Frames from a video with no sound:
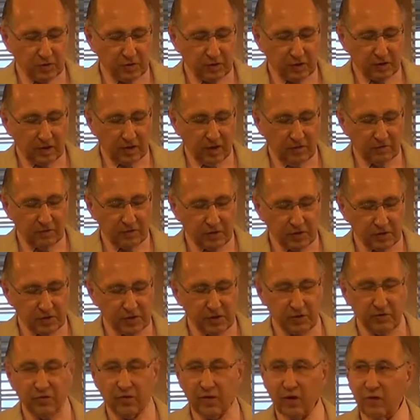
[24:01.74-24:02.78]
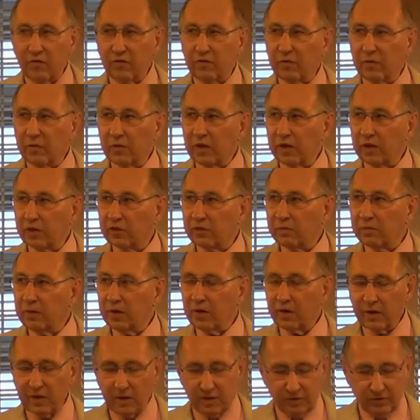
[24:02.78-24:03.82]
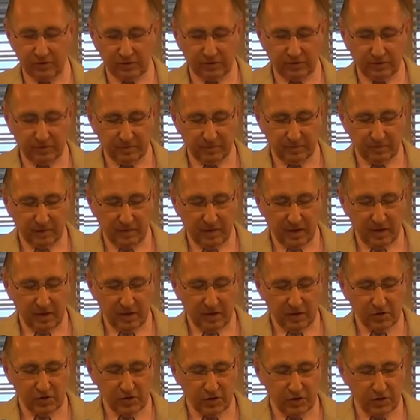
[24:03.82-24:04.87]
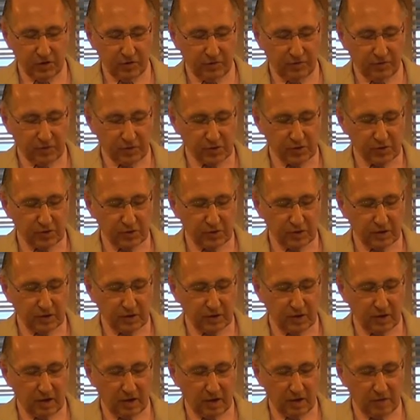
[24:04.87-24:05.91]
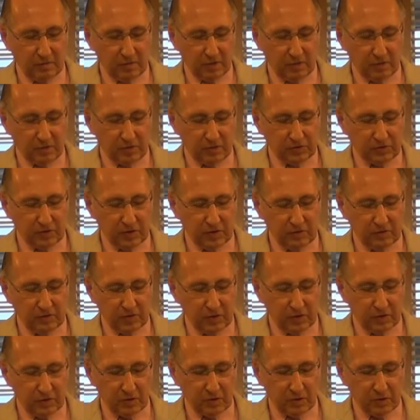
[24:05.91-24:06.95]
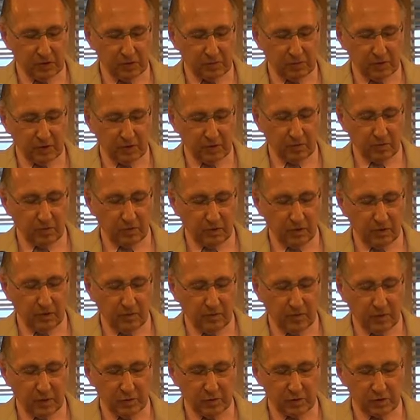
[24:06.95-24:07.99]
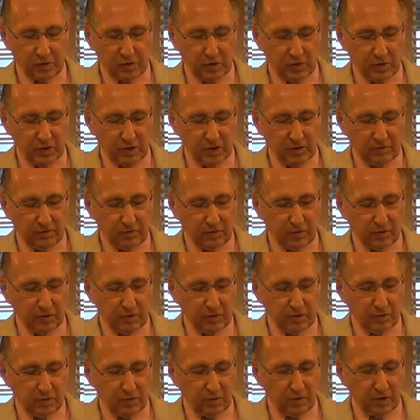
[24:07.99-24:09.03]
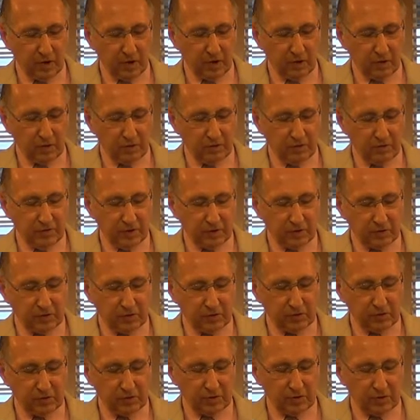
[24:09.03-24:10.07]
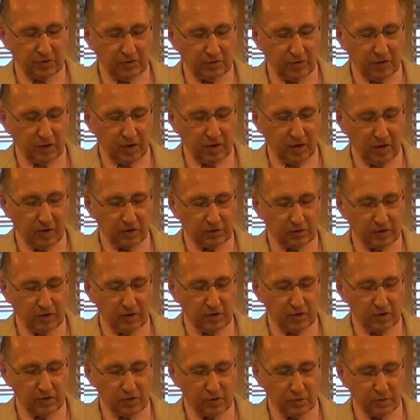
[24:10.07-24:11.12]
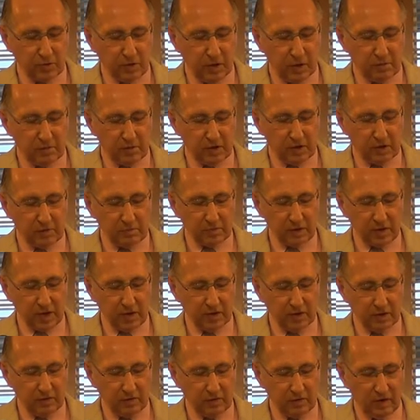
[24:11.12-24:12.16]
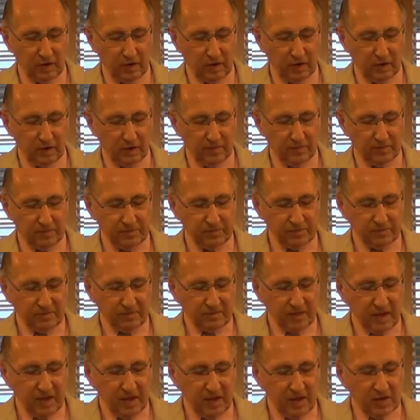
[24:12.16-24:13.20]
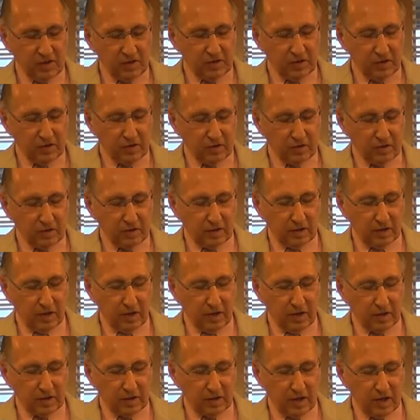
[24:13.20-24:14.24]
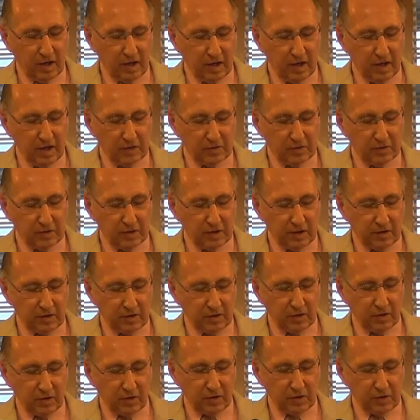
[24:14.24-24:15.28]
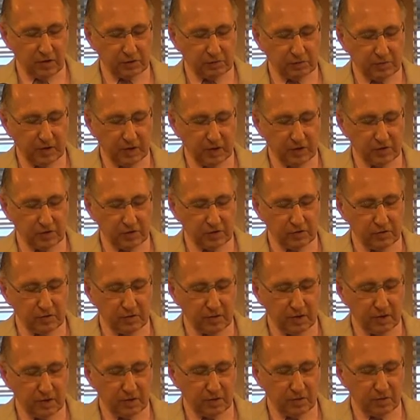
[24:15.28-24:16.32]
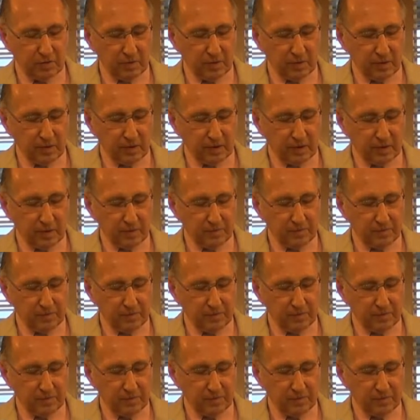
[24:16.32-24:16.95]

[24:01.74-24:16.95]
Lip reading: of the comfort she felt from the experience. She knew for sure that Laura had been received into the spirit world. There was no need for her to worry nor feel concerned for Laura's age or well-being beyond the veil. She knew that Laura had gone on to another glorious place and to another work.